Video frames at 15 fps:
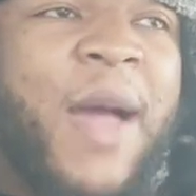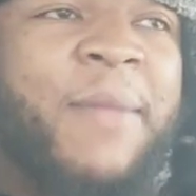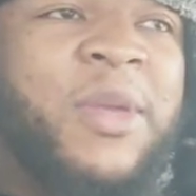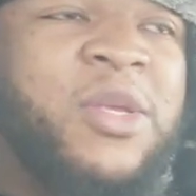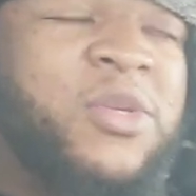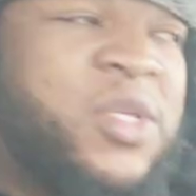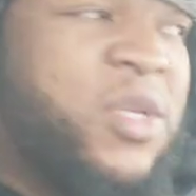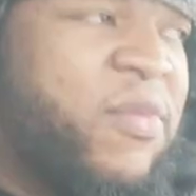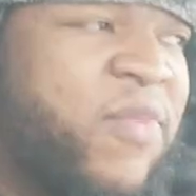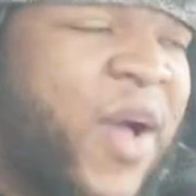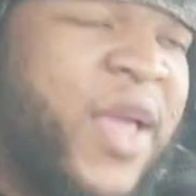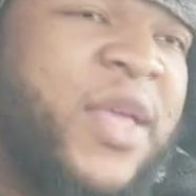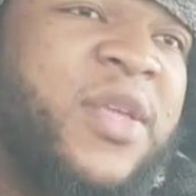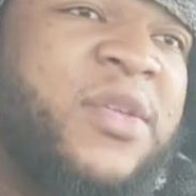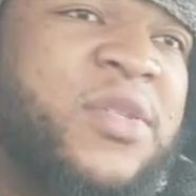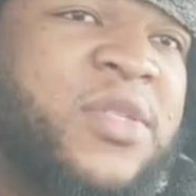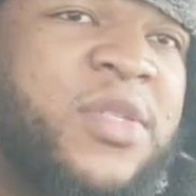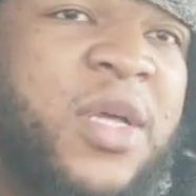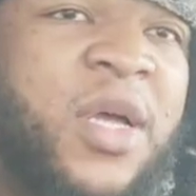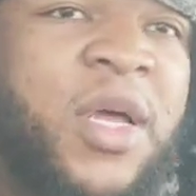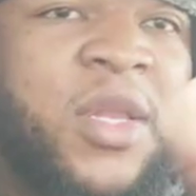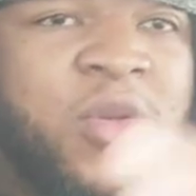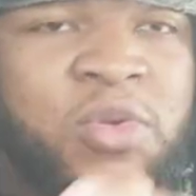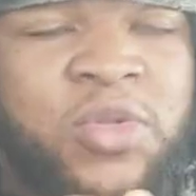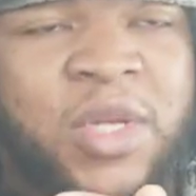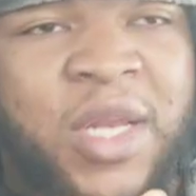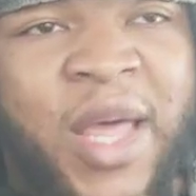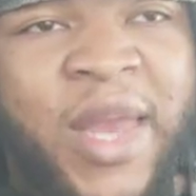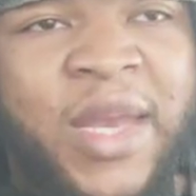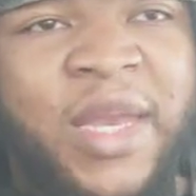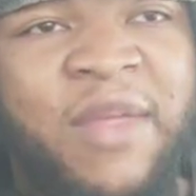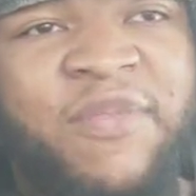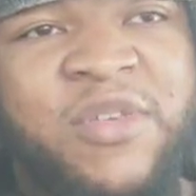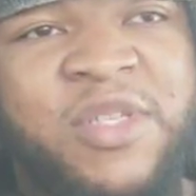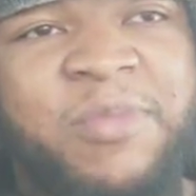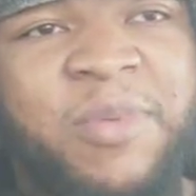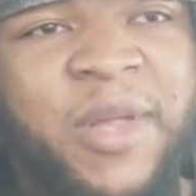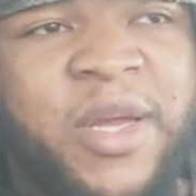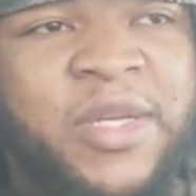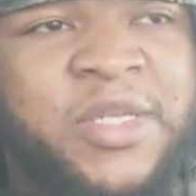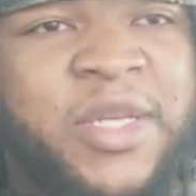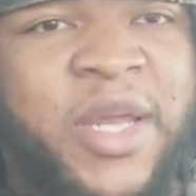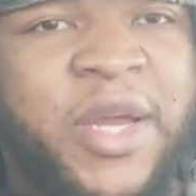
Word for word: I mean, you see the Vikings uh, losing a lot of defensive players.